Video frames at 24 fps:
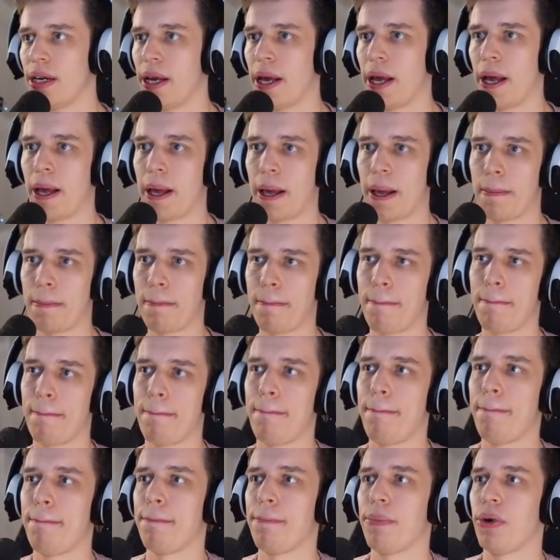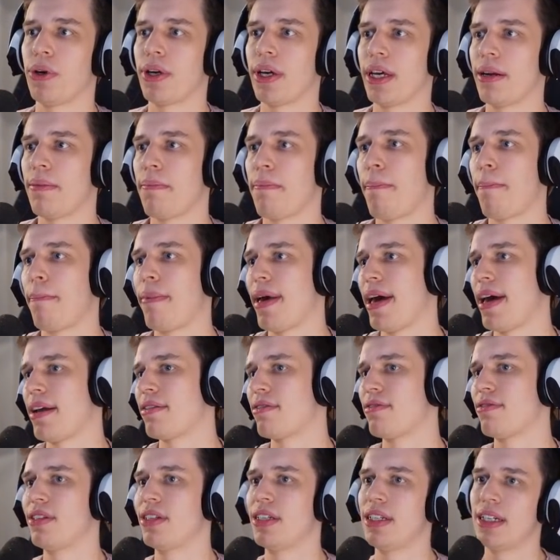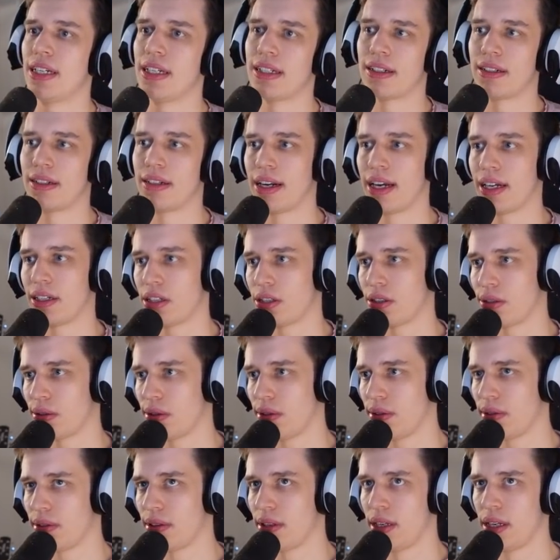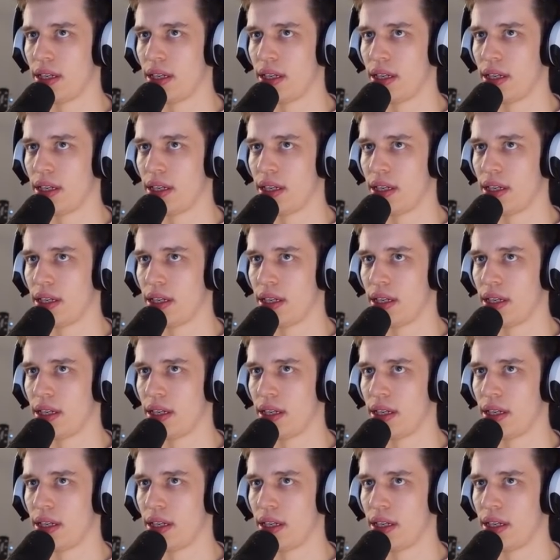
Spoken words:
We'll get a battery in our natural.